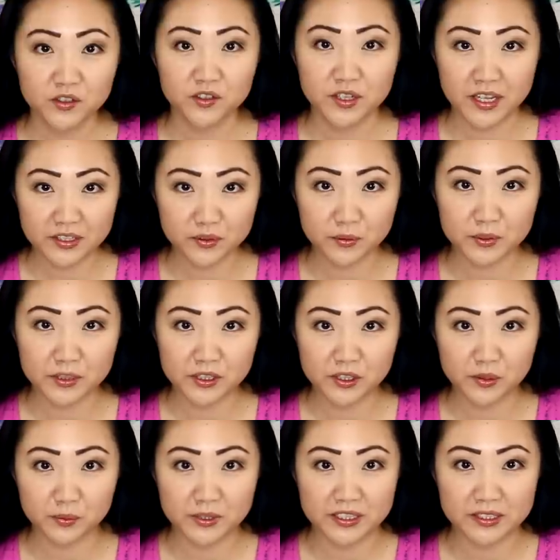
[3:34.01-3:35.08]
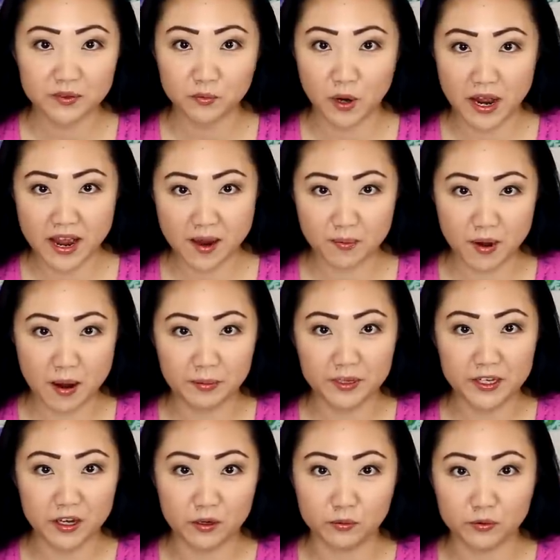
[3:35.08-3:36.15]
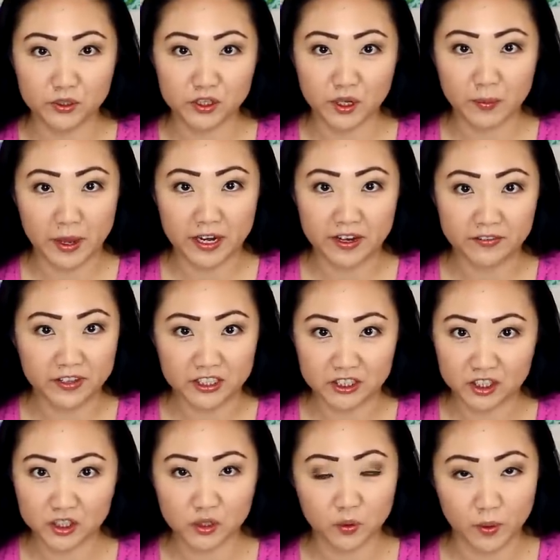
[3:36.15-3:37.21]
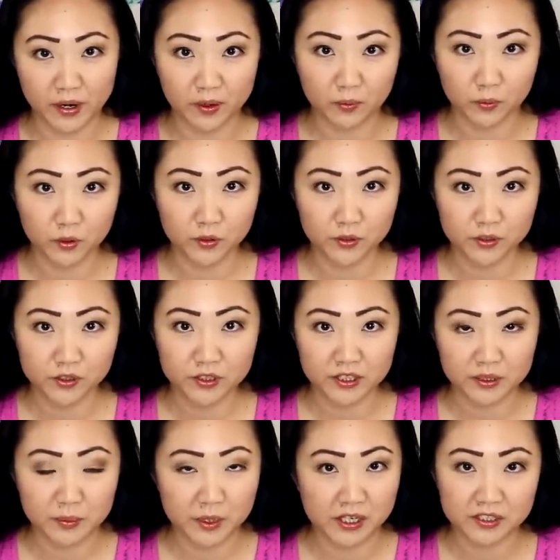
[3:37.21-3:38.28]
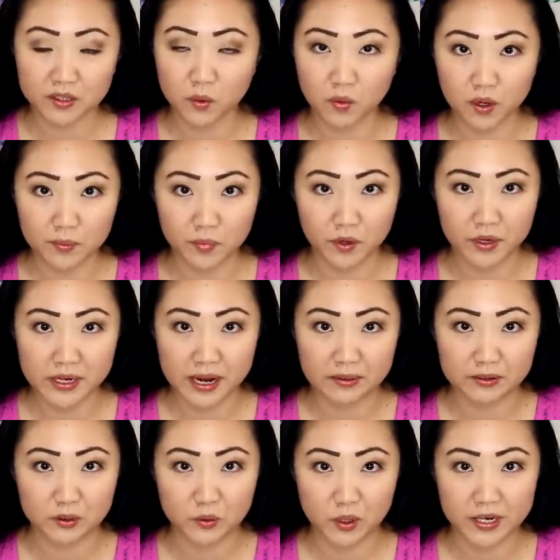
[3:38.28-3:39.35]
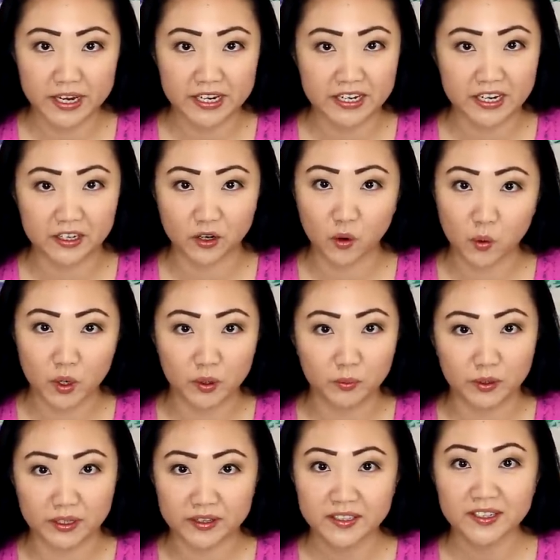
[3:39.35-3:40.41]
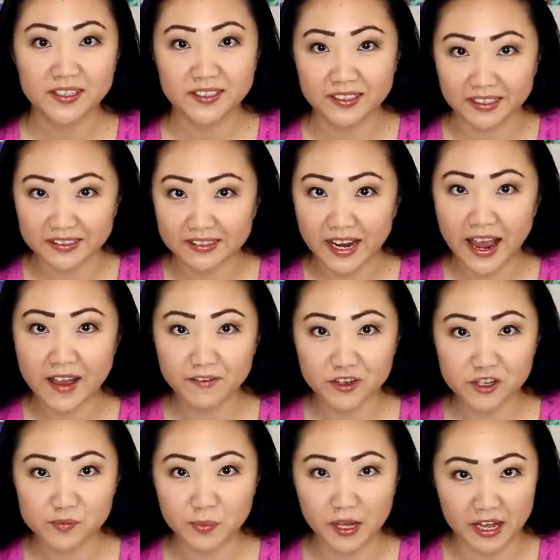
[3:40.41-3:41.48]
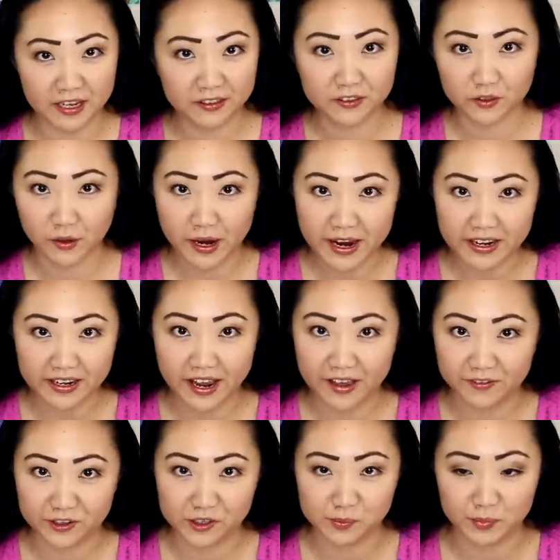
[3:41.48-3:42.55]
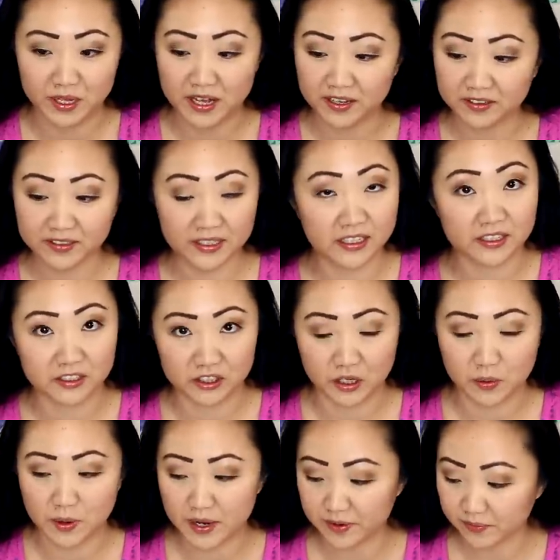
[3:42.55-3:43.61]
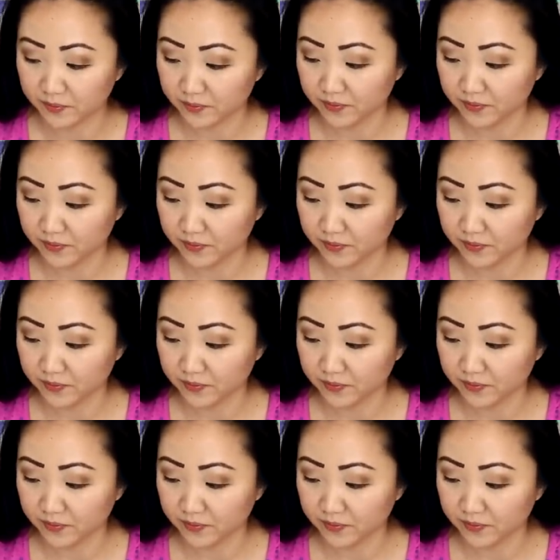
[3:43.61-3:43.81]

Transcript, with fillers: So that's really the reason why I probably own so many of these square rulers is because at one point I was working on a quilt with six and a half inch blocks or eight and a half inch blocks and so on.